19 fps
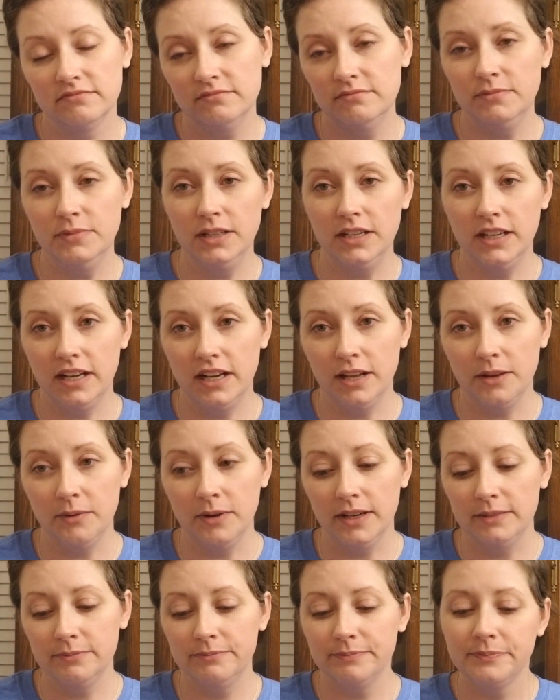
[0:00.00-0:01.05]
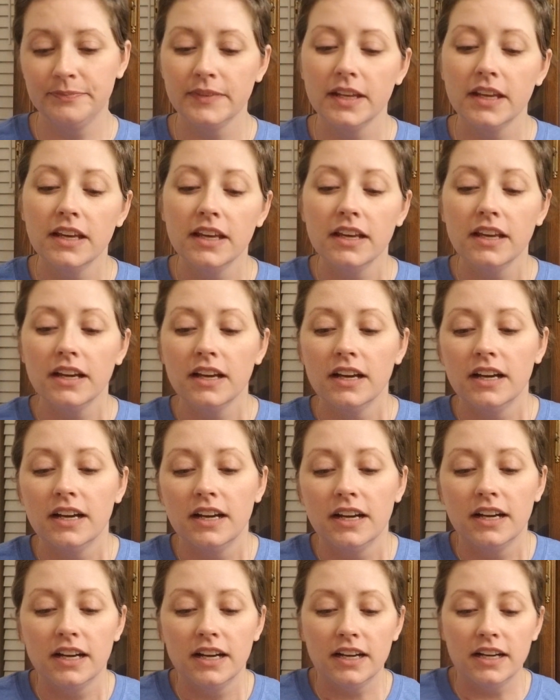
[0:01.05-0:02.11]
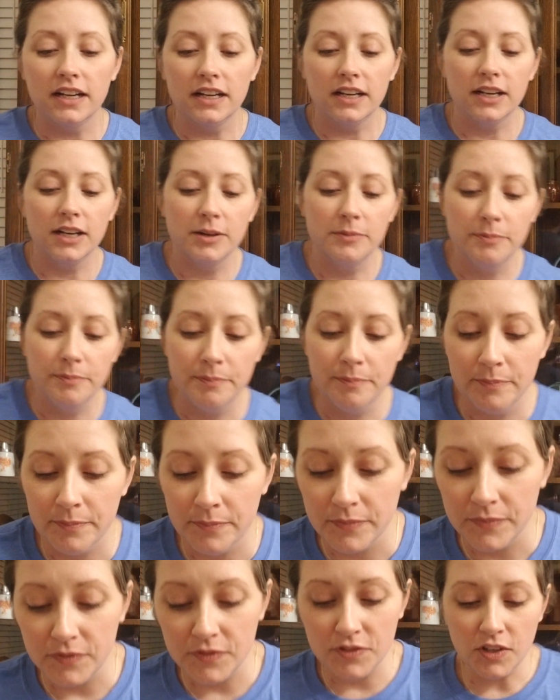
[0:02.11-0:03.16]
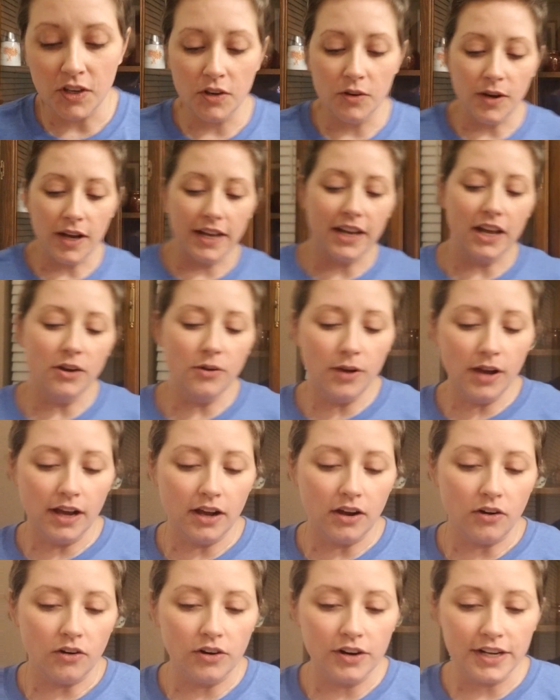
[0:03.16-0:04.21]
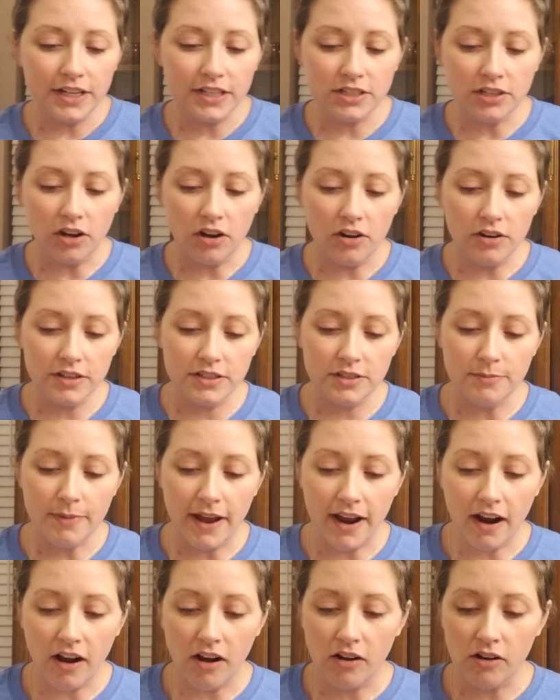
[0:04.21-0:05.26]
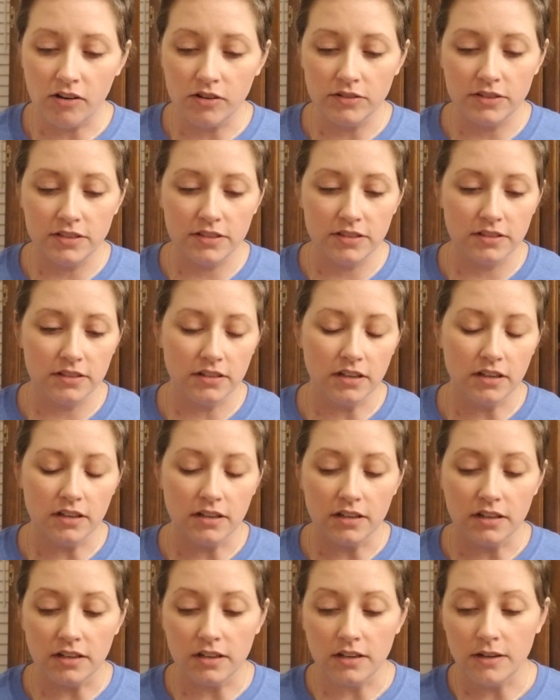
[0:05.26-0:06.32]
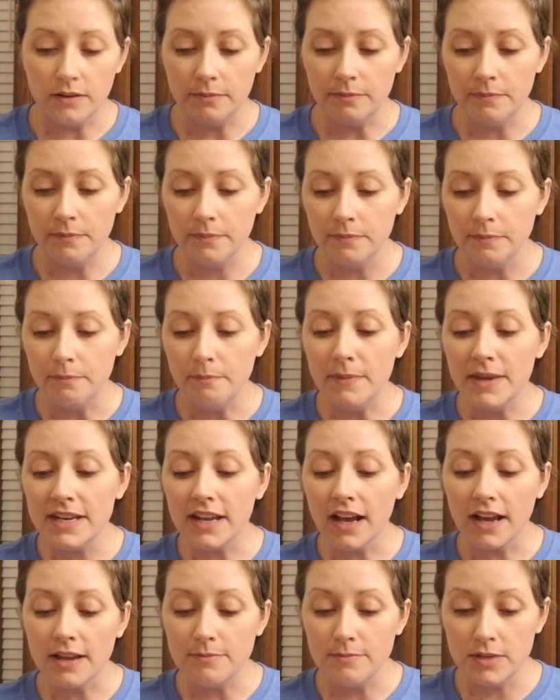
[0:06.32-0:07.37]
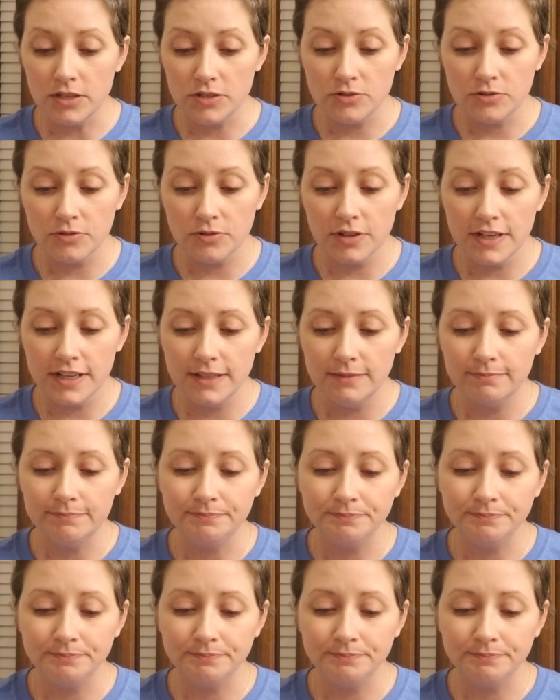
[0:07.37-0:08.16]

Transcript: But anyway, so I know I already talked about Midnight Mystery.